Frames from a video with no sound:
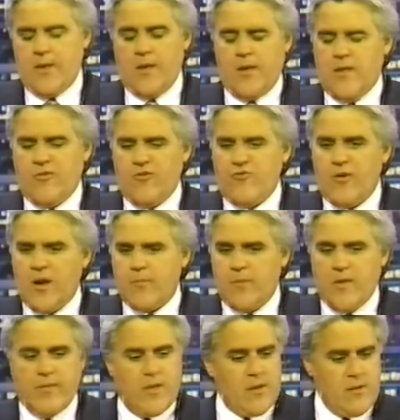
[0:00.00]
it
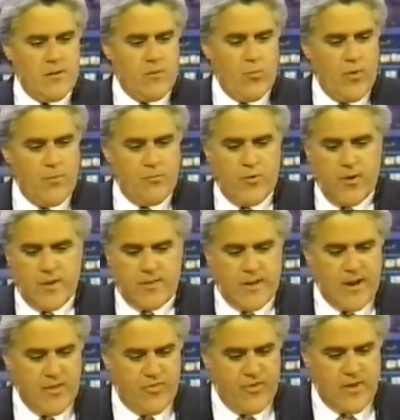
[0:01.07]
struck me that at what point
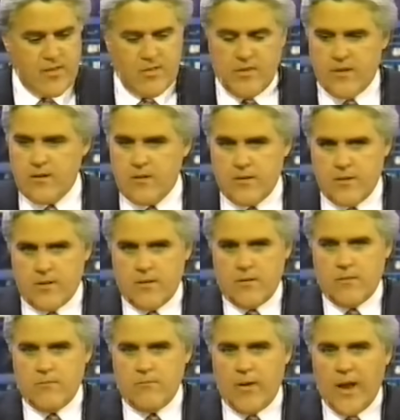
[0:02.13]
did I think that
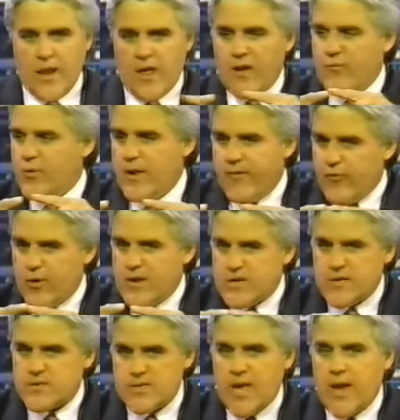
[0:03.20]
my life would ever
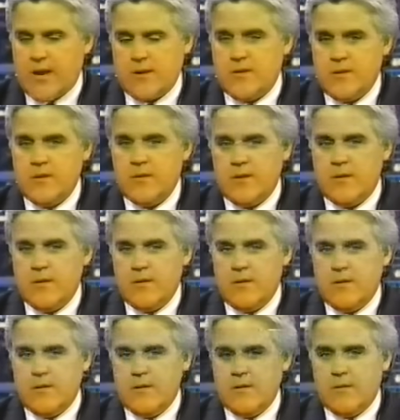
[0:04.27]
intersect
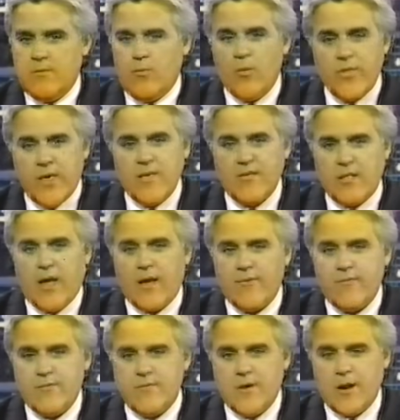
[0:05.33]
with his life,
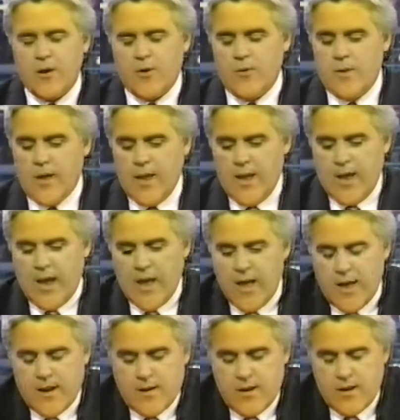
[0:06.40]
you know?
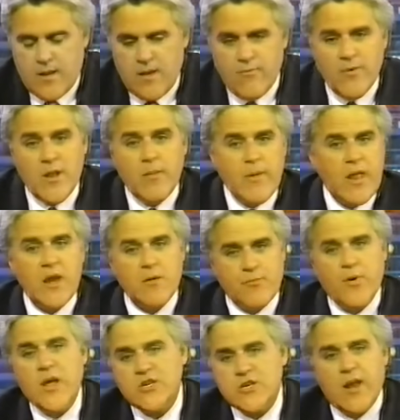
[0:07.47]
And he really made an
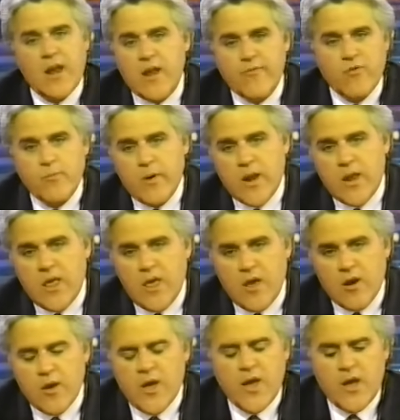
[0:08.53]
impression on everybody
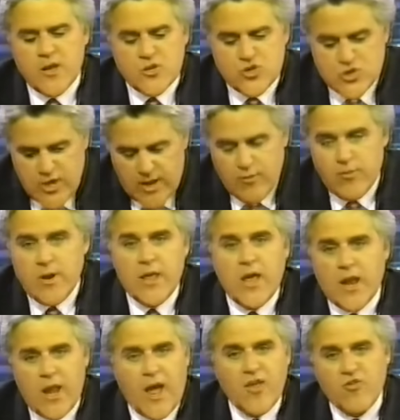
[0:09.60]
here.
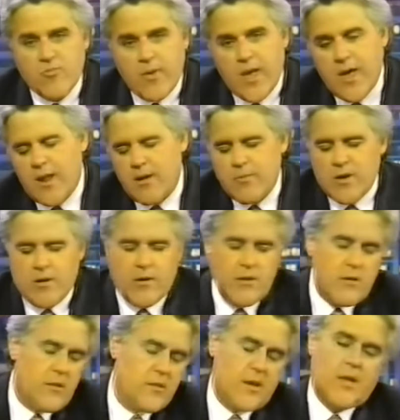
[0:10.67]
Genuinely a nice man. I mean,
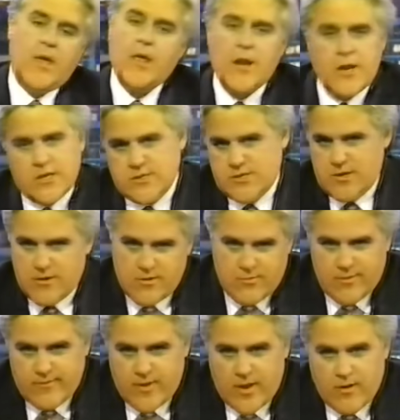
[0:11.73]
all the Kennedy
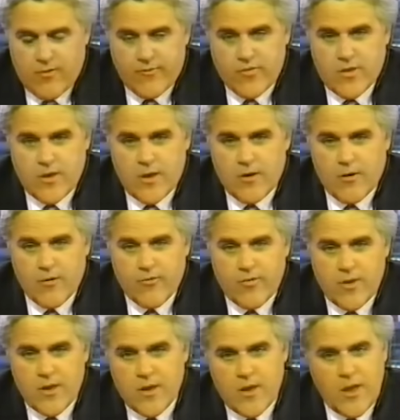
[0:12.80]
jokes we've done over the
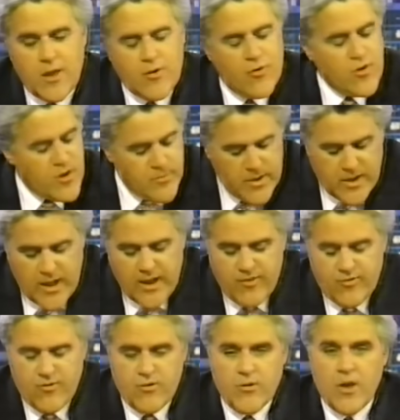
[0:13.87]
years, he, he could have been
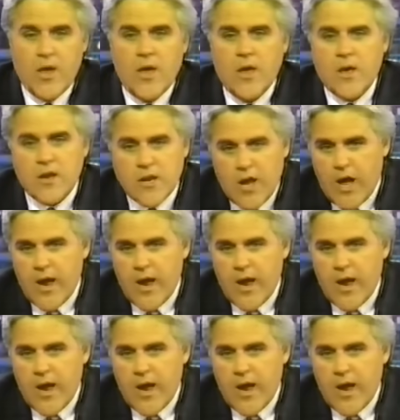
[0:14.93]
nicer and